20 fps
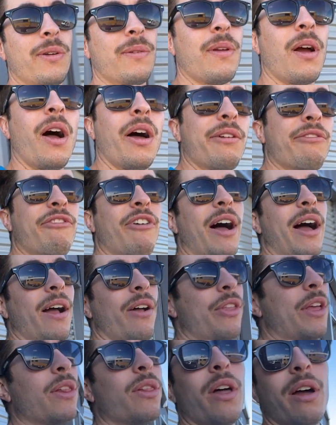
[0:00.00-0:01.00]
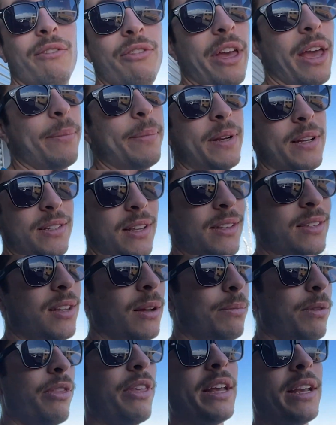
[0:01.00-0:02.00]
on file, they love that because that's
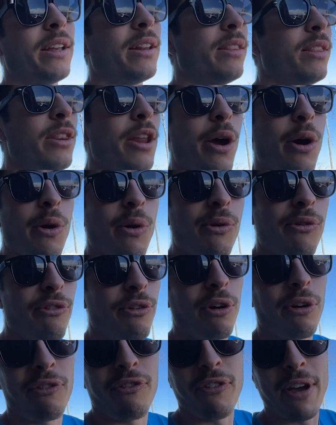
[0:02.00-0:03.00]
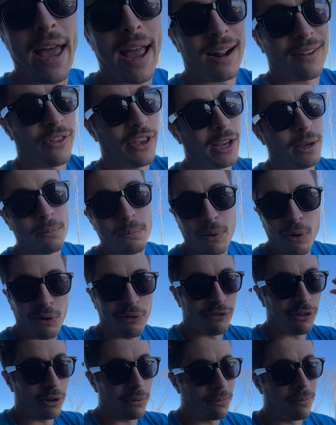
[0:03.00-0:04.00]
something they can know for a fact they can pull
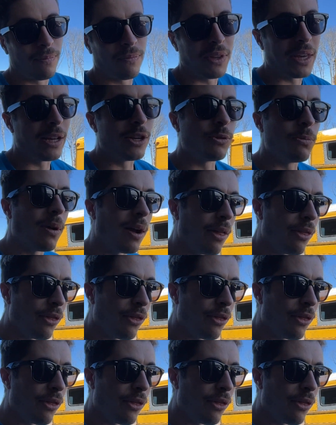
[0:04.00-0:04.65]
from each month.